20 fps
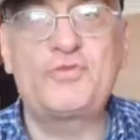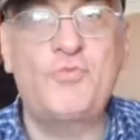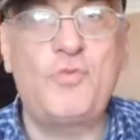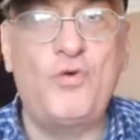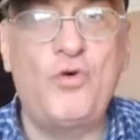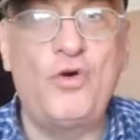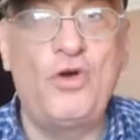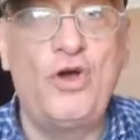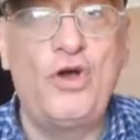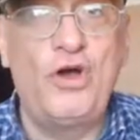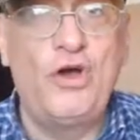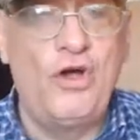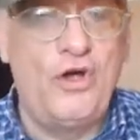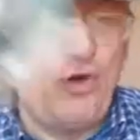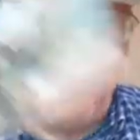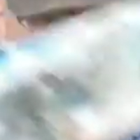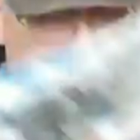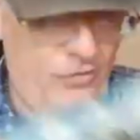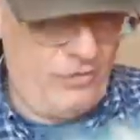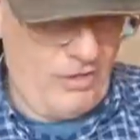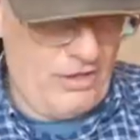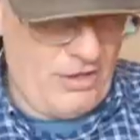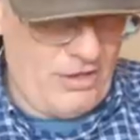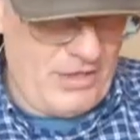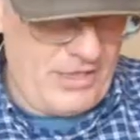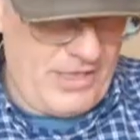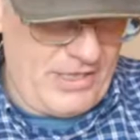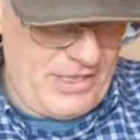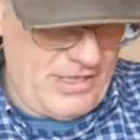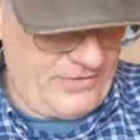more
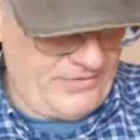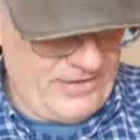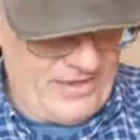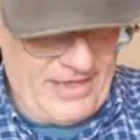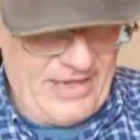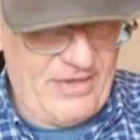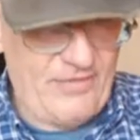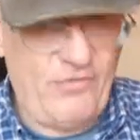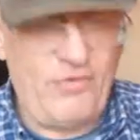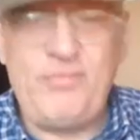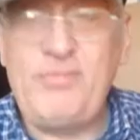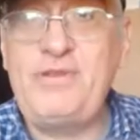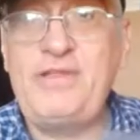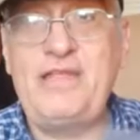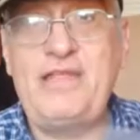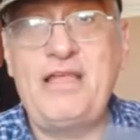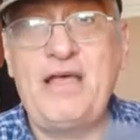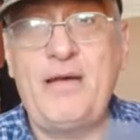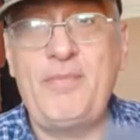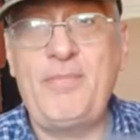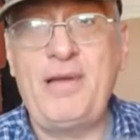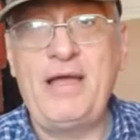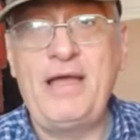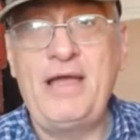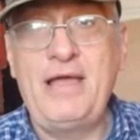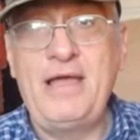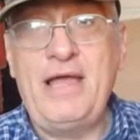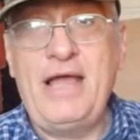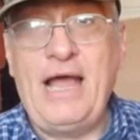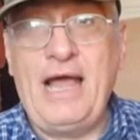online. And yes, I have opened it up,
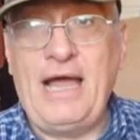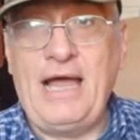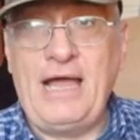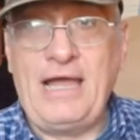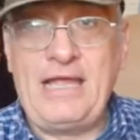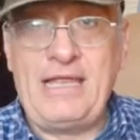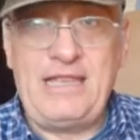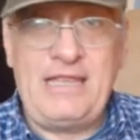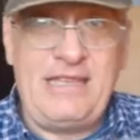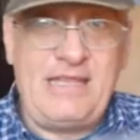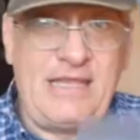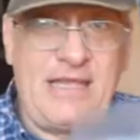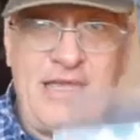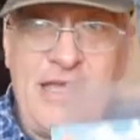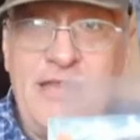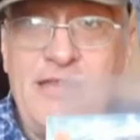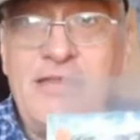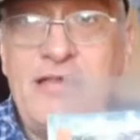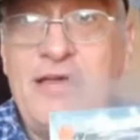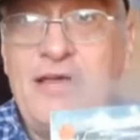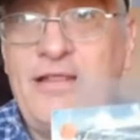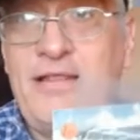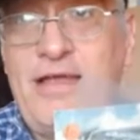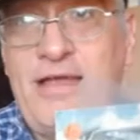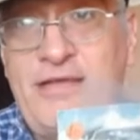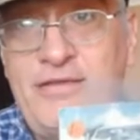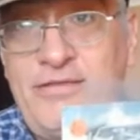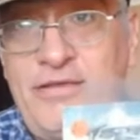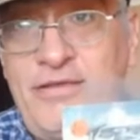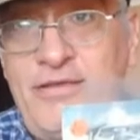and kit
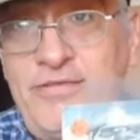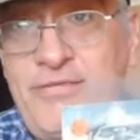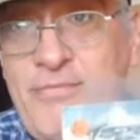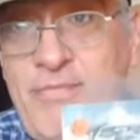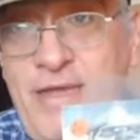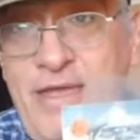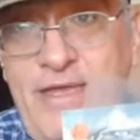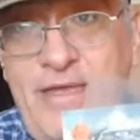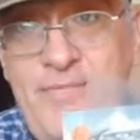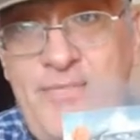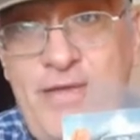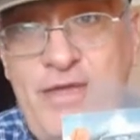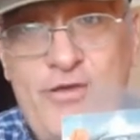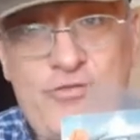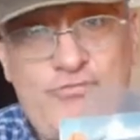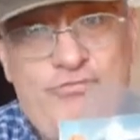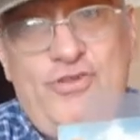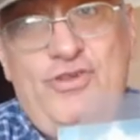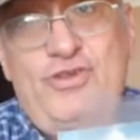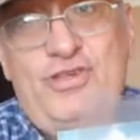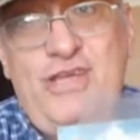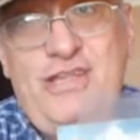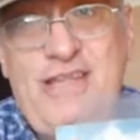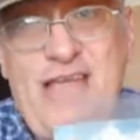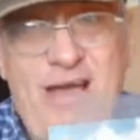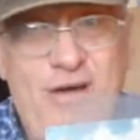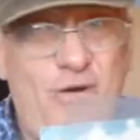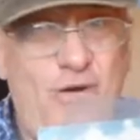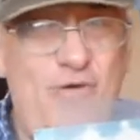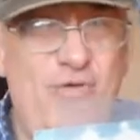collectors may be cringing
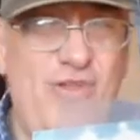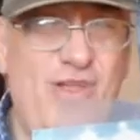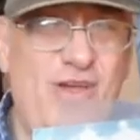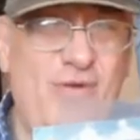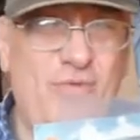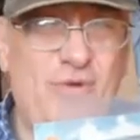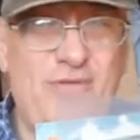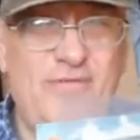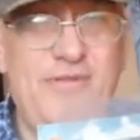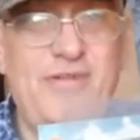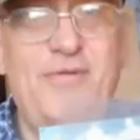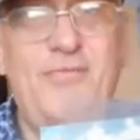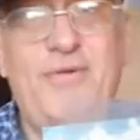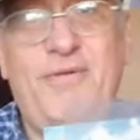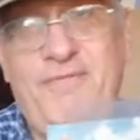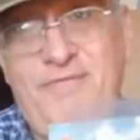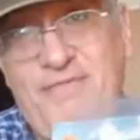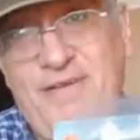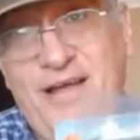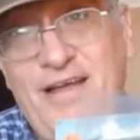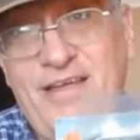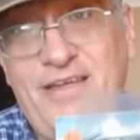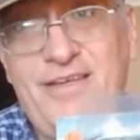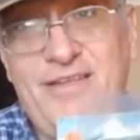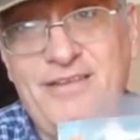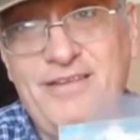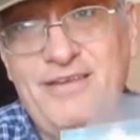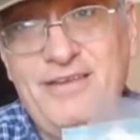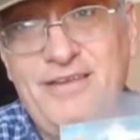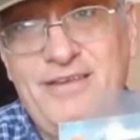now. Oh no, what have you done?
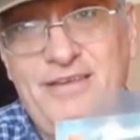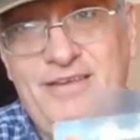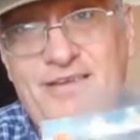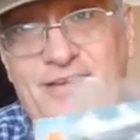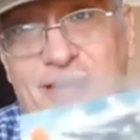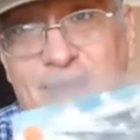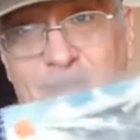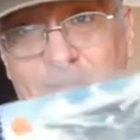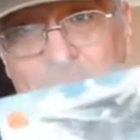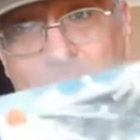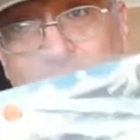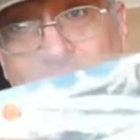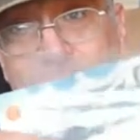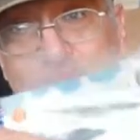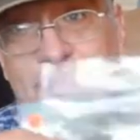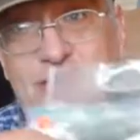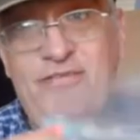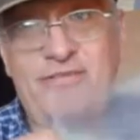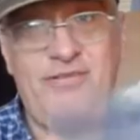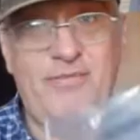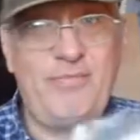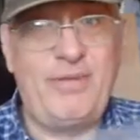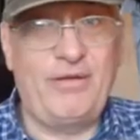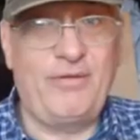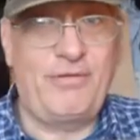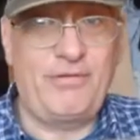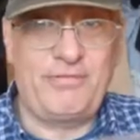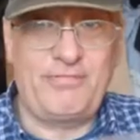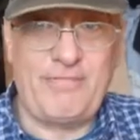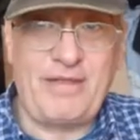I buy these to
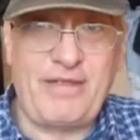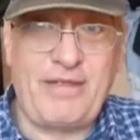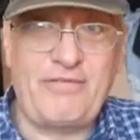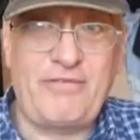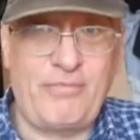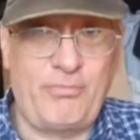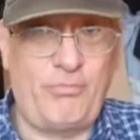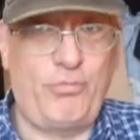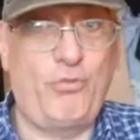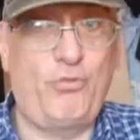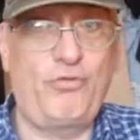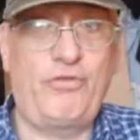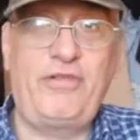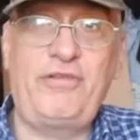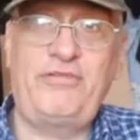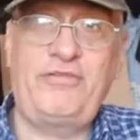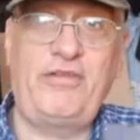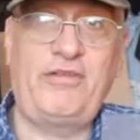build, and thus I've bought this